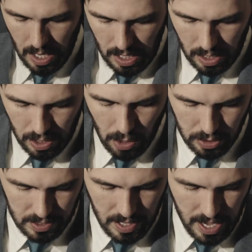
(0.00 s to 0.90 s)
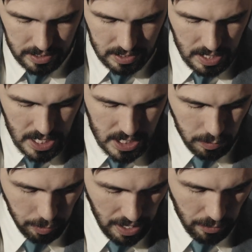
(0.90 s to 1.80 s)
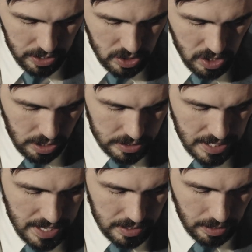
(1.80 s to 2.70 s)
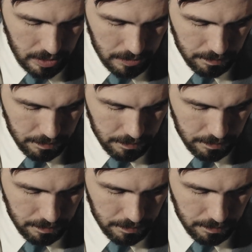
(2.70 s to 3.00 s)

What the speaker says: He notes that his parents are dead,